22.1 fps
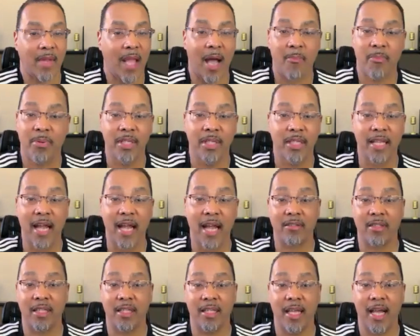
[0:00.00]
I put it
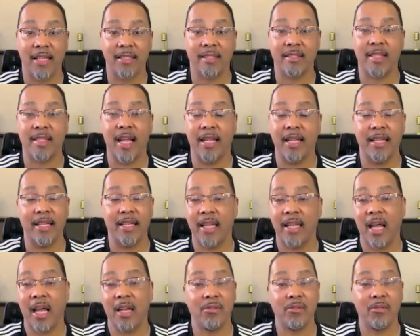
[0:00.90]
out there. I said it
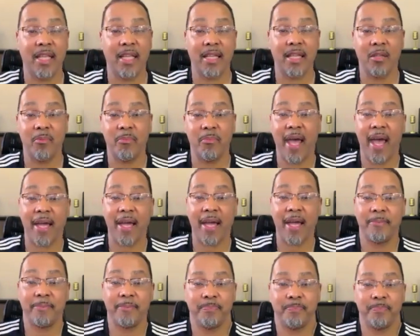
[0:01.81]
and I don't take it back.